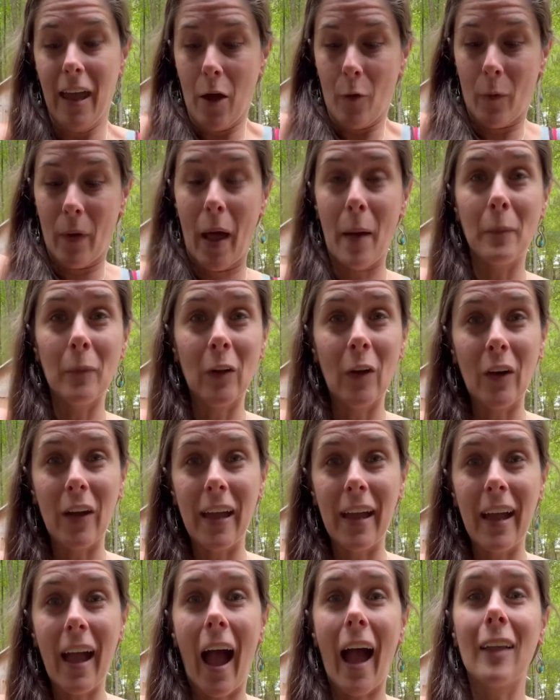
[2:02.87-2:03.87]
When I'm
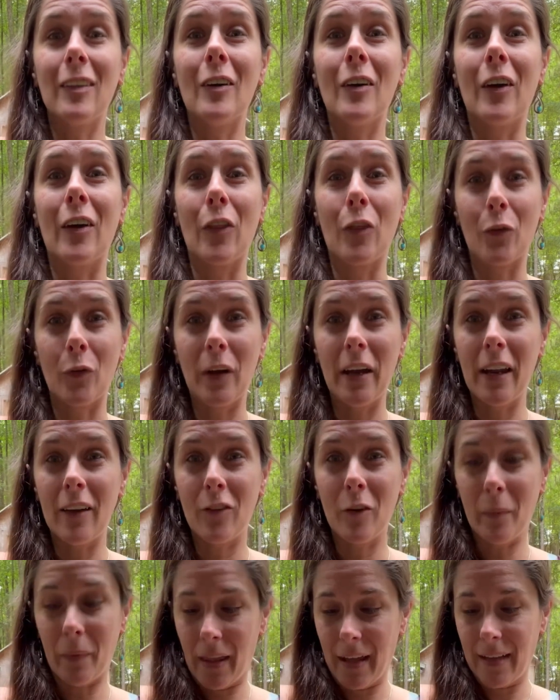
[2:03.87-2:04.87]
looking, I look in 3
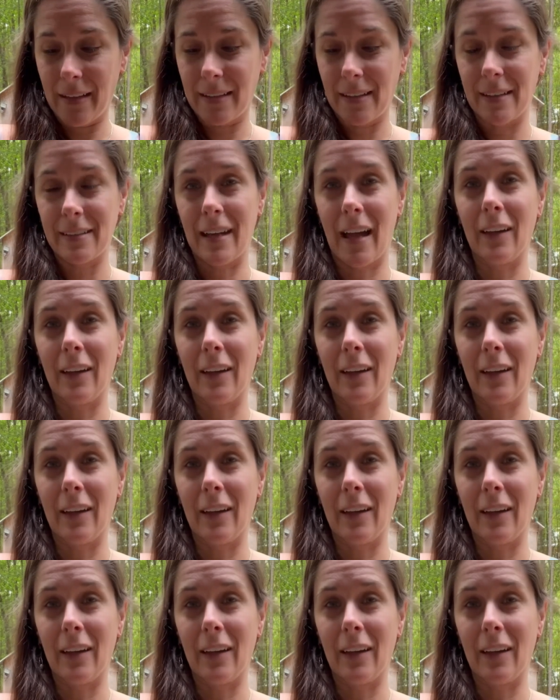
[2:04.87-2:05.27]
different places.